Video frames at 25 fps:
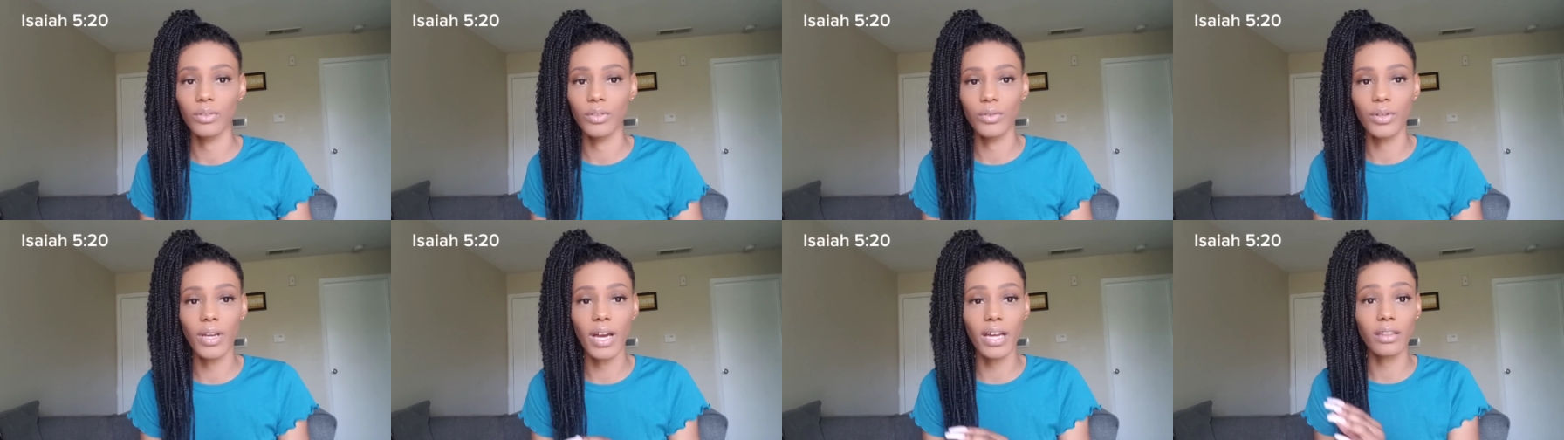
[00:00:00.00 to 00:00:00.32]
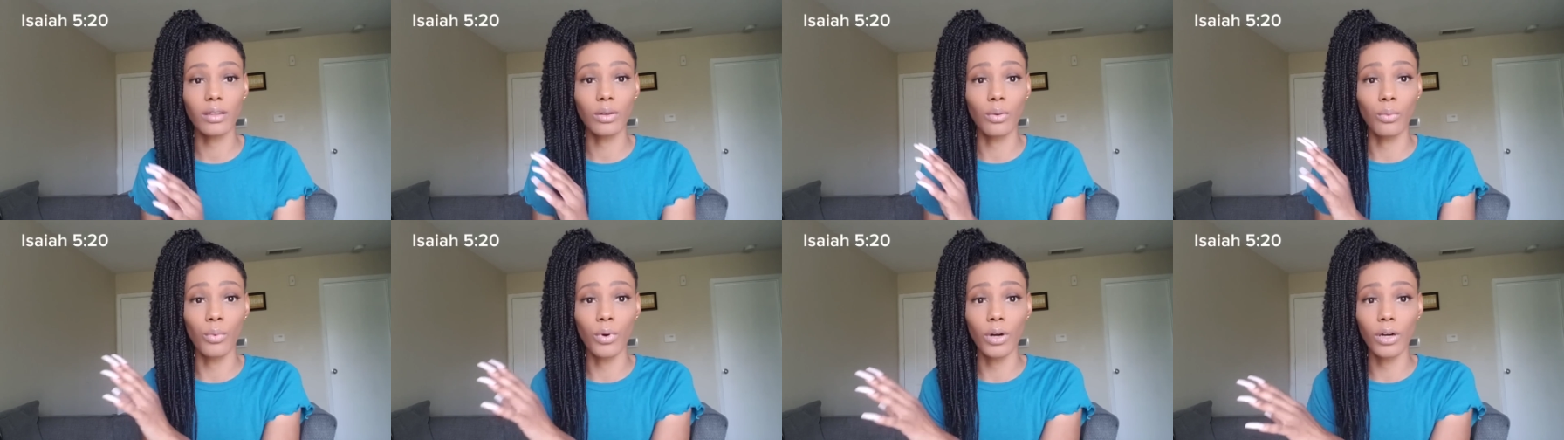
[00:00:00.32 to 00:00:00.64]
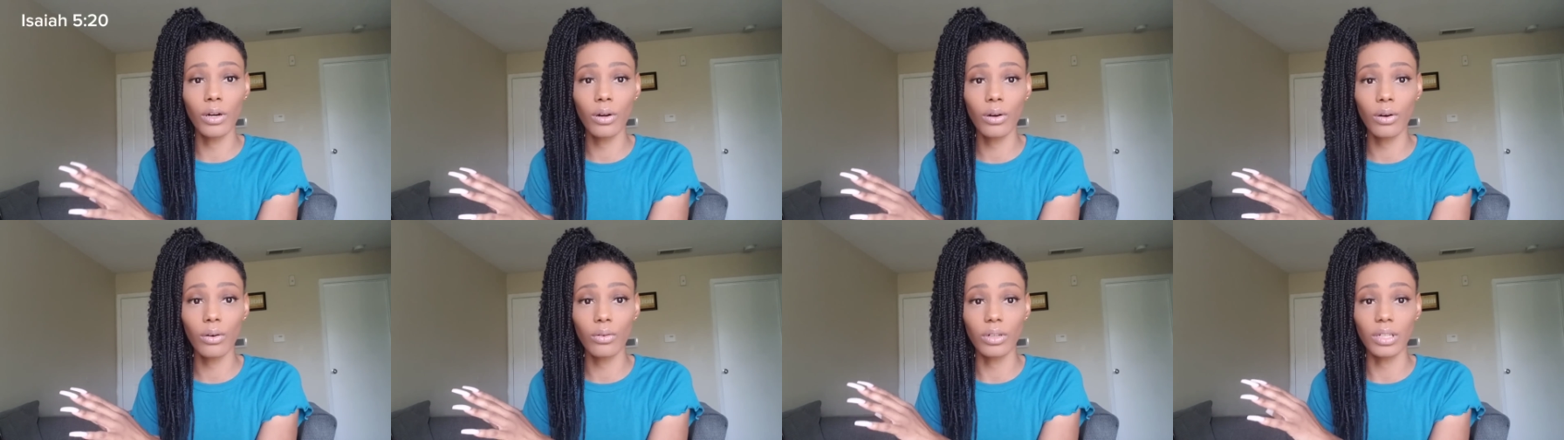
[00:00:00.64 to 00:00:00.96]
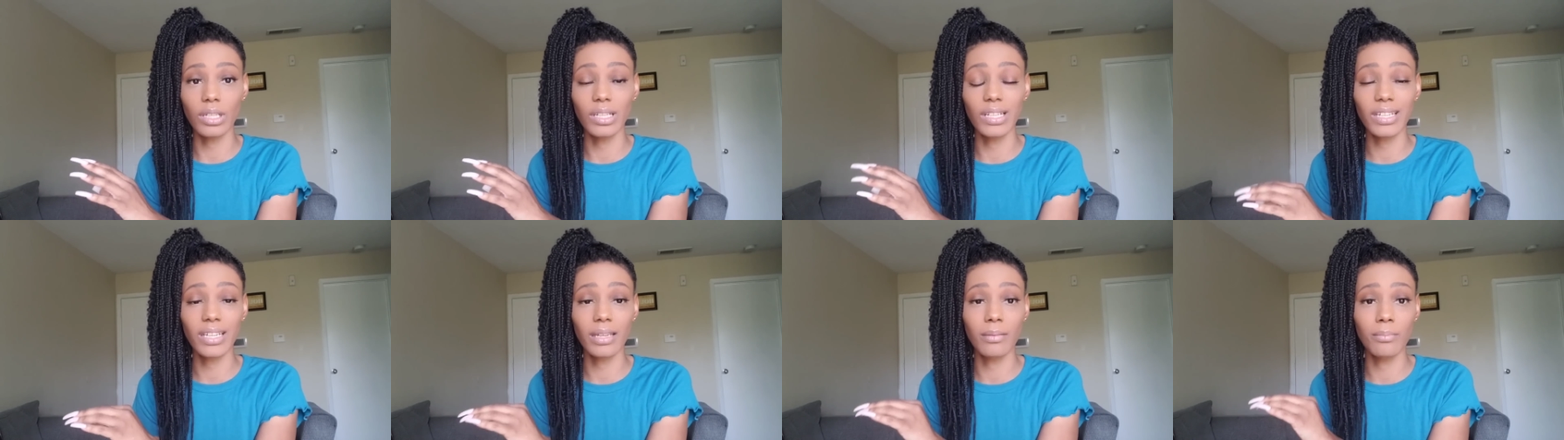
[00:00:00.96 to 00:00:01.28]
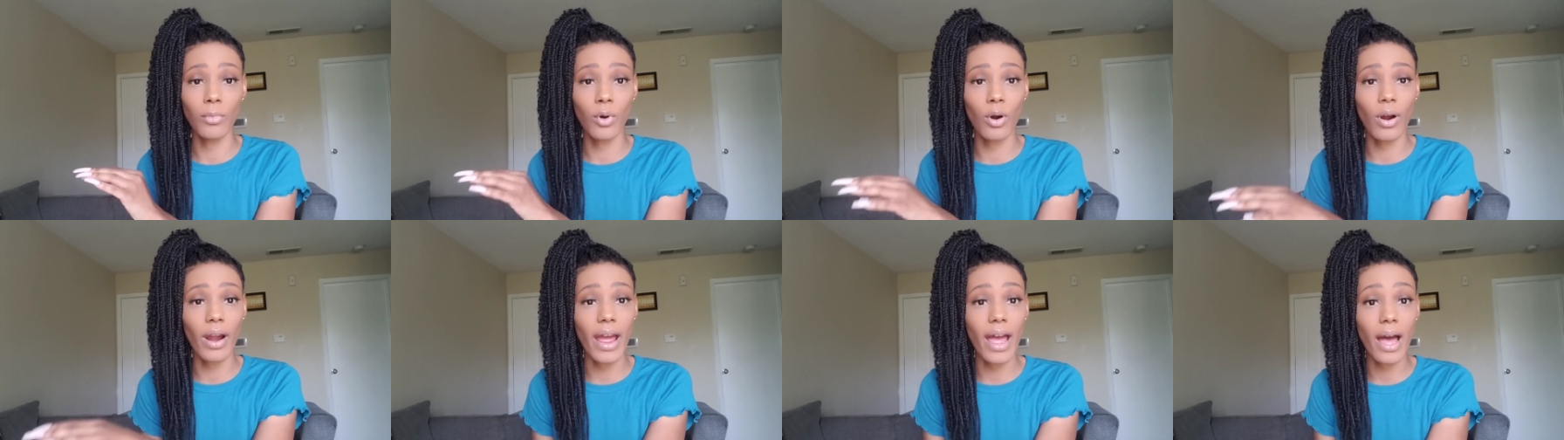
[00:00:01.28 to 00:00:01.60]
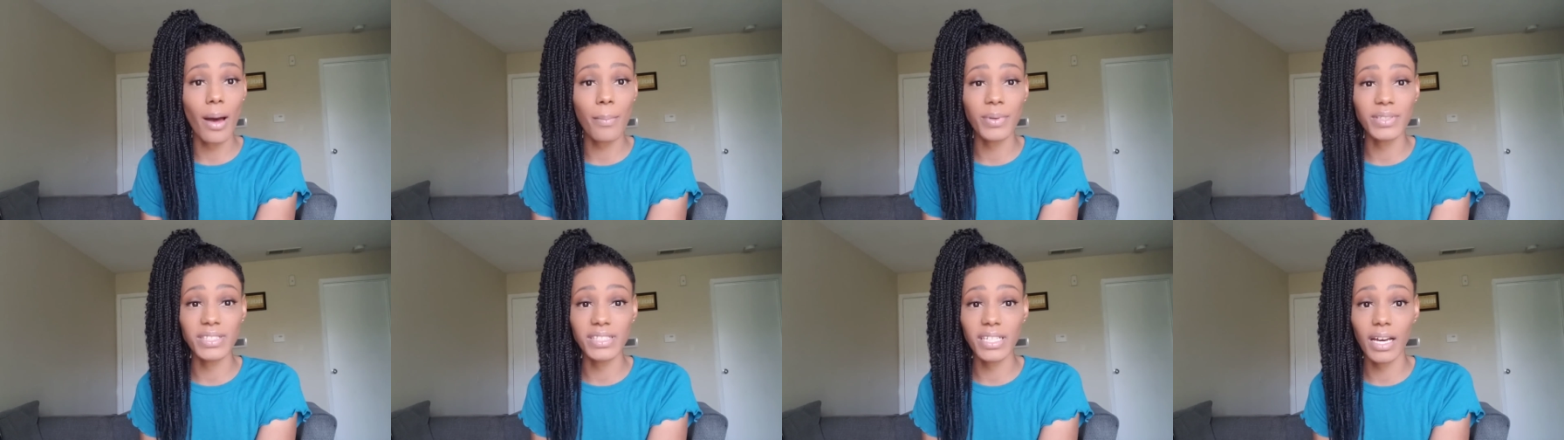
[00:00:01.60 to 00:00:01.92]
You got the world looking more
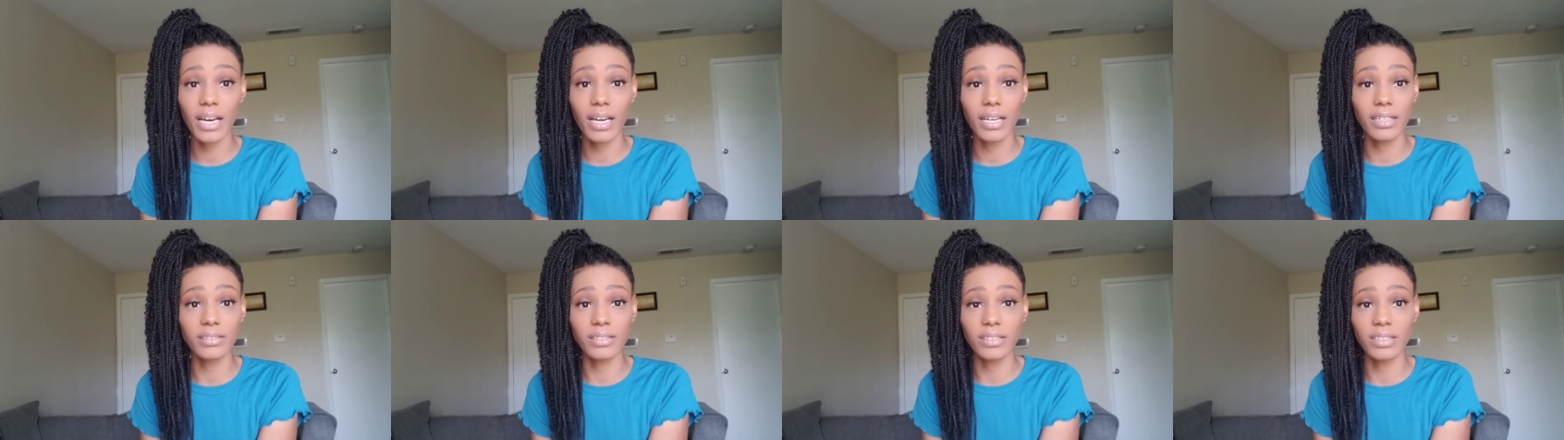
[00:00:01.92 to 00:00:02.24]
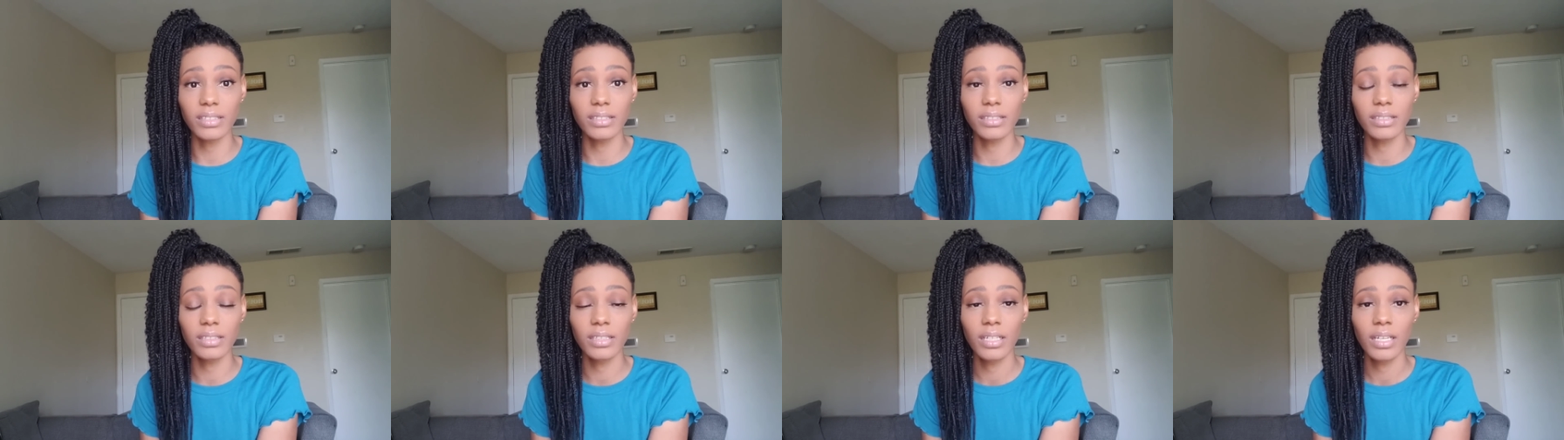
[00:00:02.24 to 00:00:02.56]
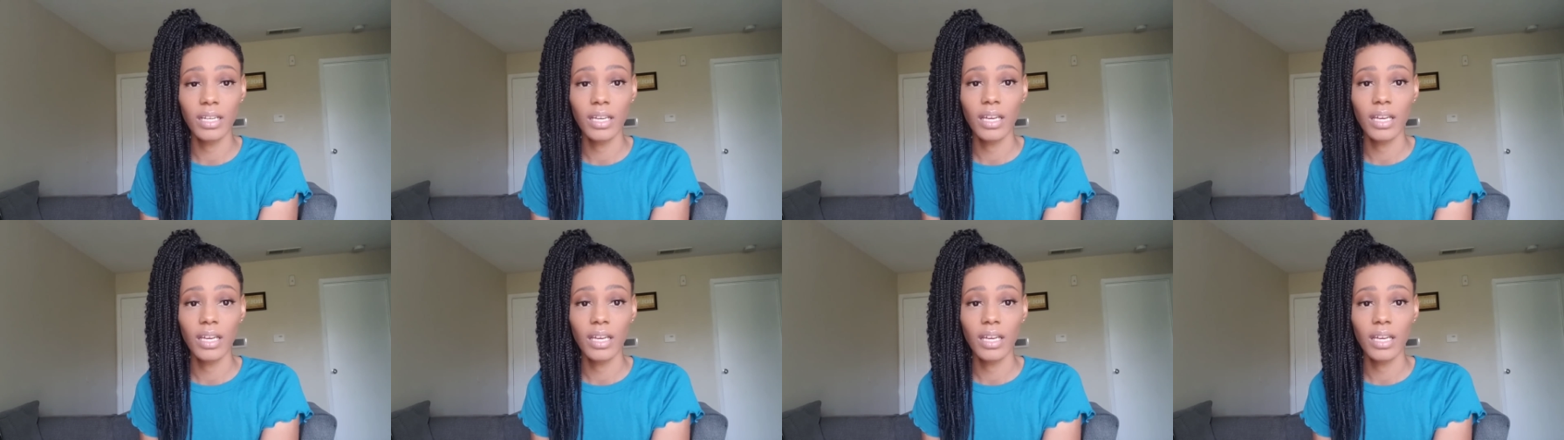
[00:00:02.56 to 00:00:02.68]
appetizing